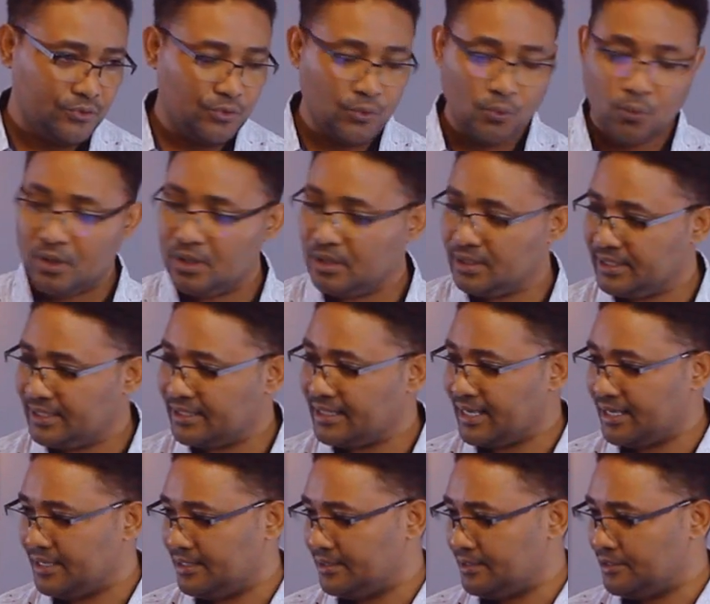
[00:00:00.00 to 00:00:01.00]
the world
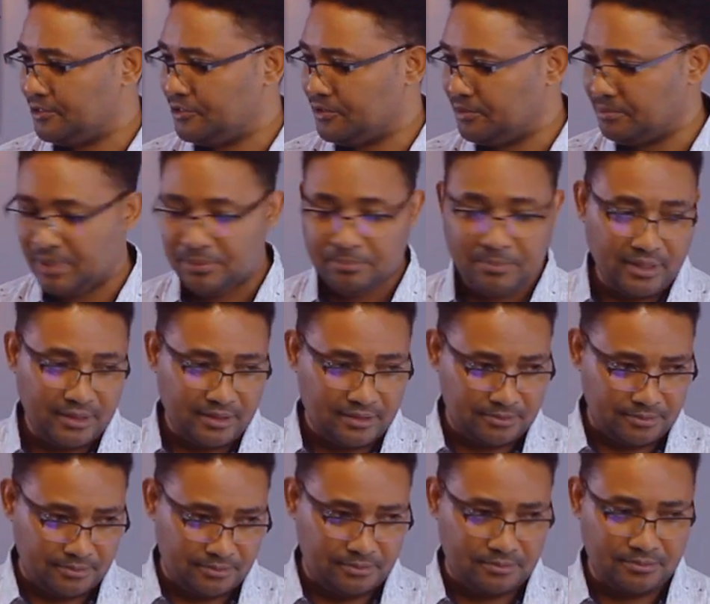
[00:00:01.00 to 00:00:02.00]
again. You
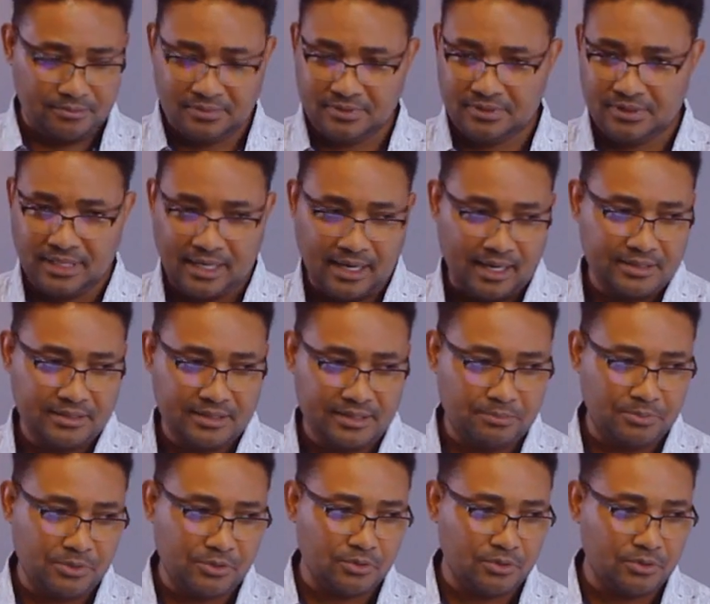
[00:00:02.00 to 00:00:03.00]
remember in the last
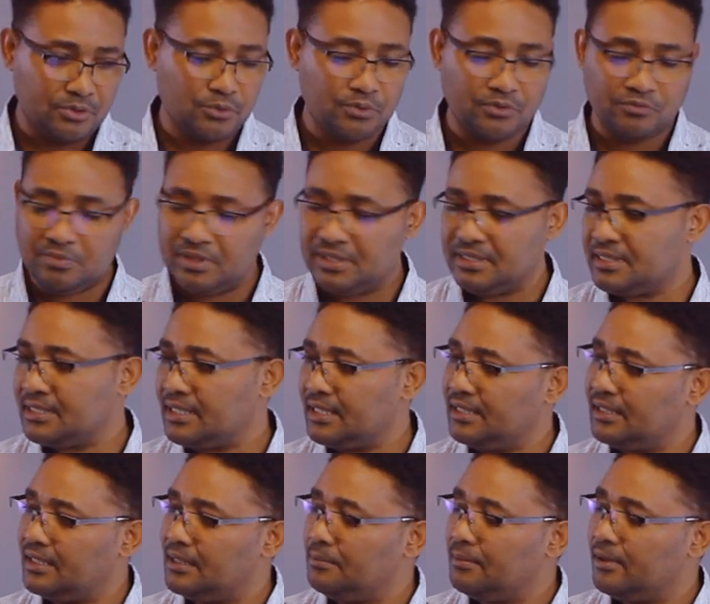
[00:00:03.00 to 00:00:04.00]
episodes we've been
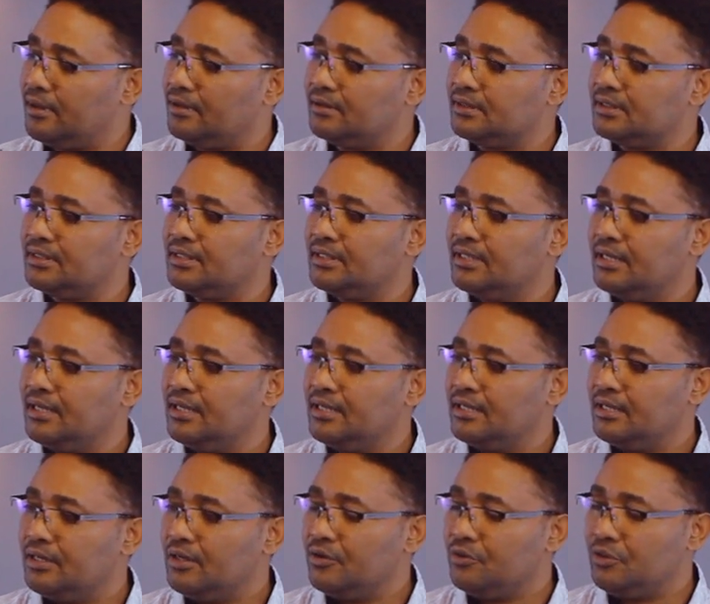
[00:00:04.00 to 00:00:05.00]
studying about
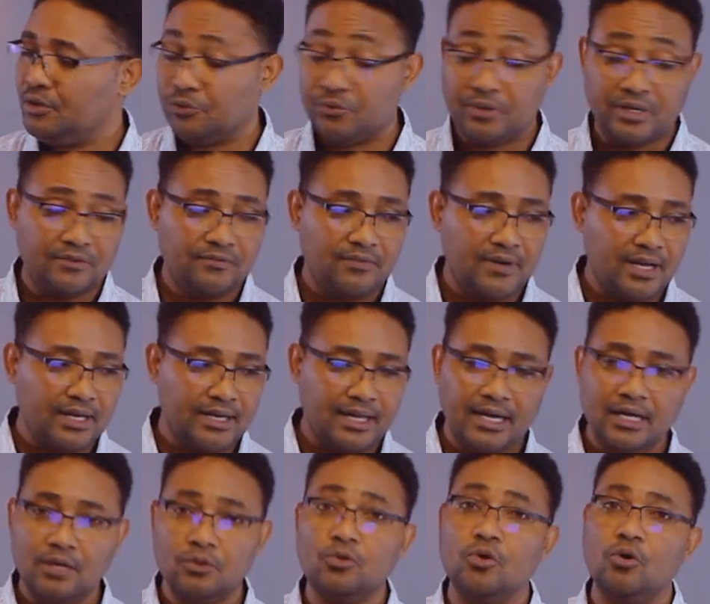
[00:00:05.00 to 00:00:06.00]
the great flood,
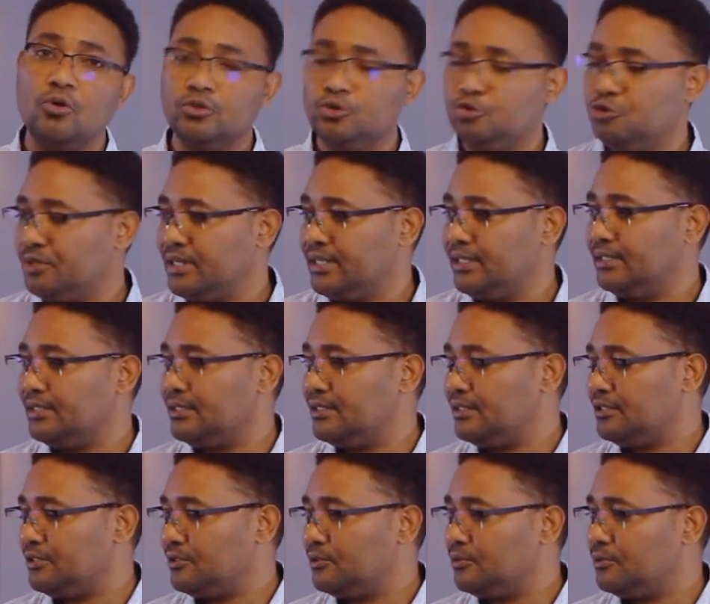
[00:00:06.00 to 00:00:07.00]
how God rained,
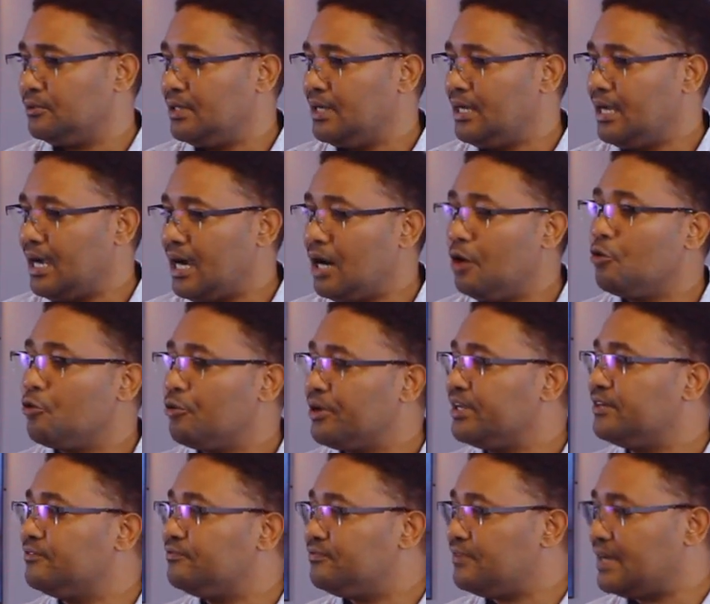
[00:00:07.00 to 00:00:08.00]
how
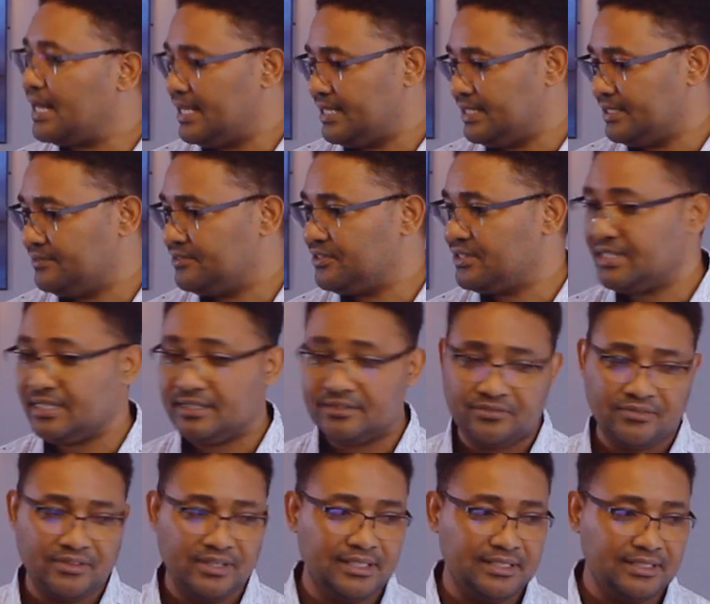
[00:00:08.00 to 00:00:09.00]
rain flooded the
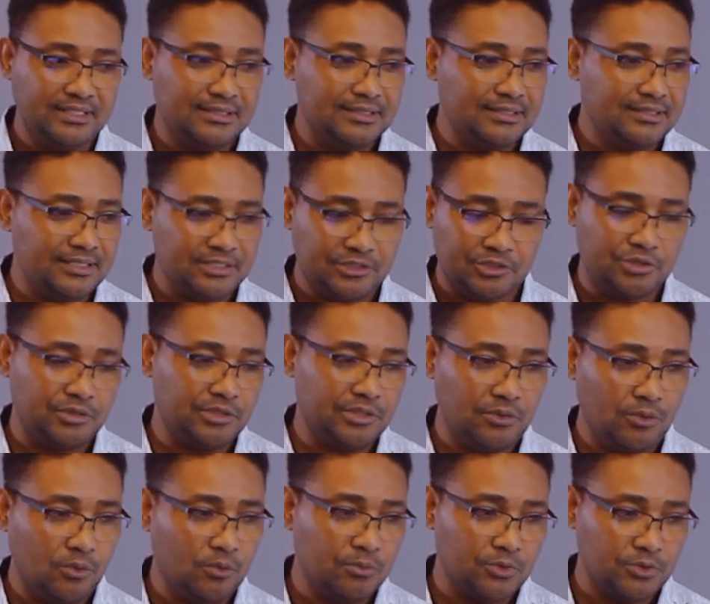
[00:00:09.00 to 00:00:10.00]
earth and it
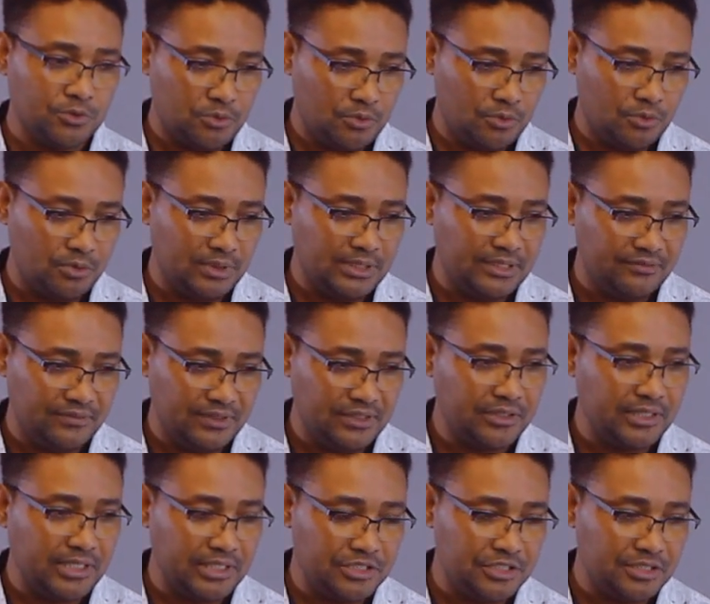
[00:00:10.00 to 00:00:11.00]
destroyed almost all
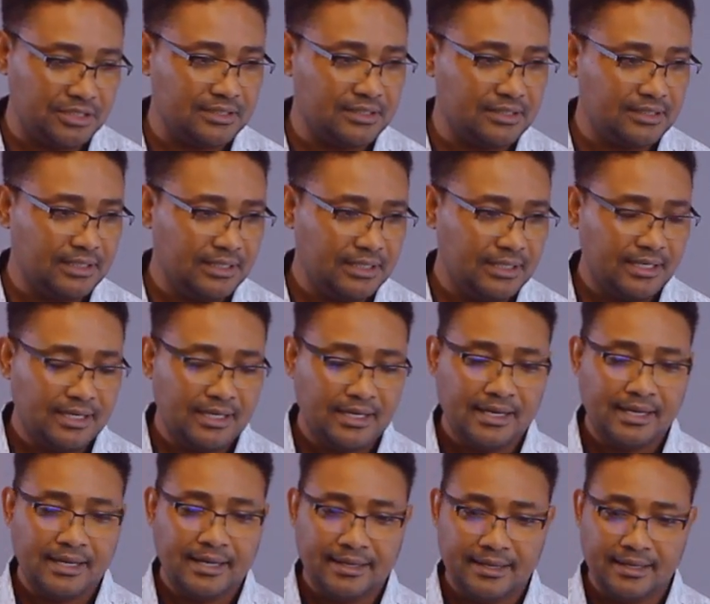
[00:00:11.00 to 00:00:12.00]
living creature.
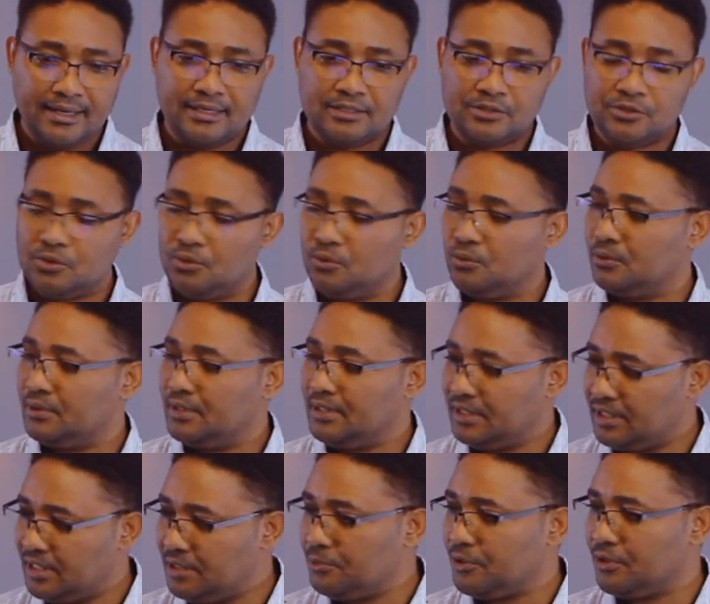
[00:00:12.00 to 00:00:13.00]
Yeah, so
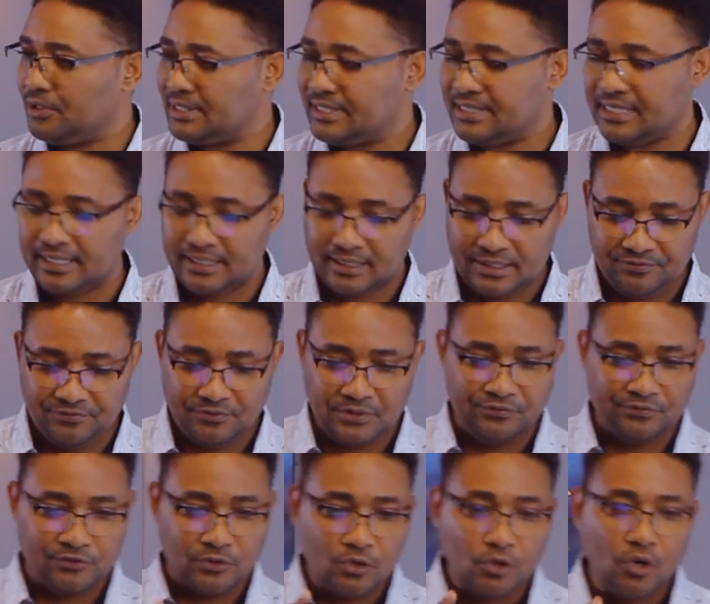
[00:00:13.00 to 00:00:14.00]
Nimrod said,
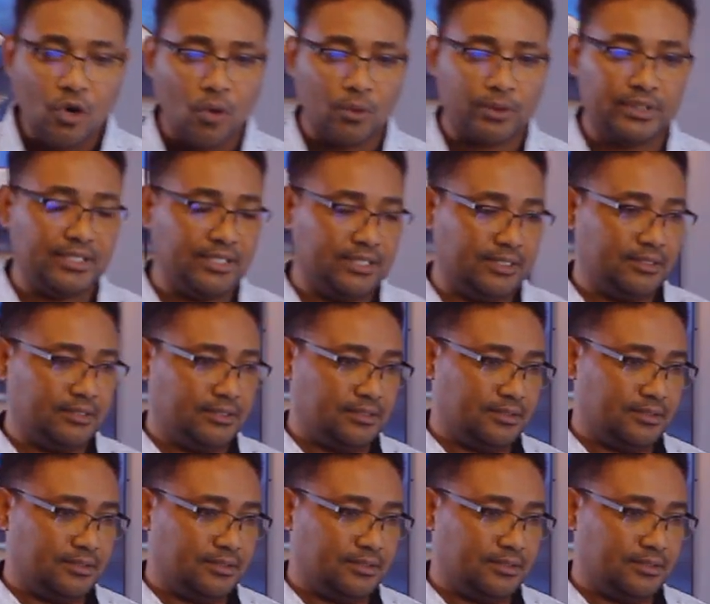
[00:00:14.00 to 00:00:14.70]
if God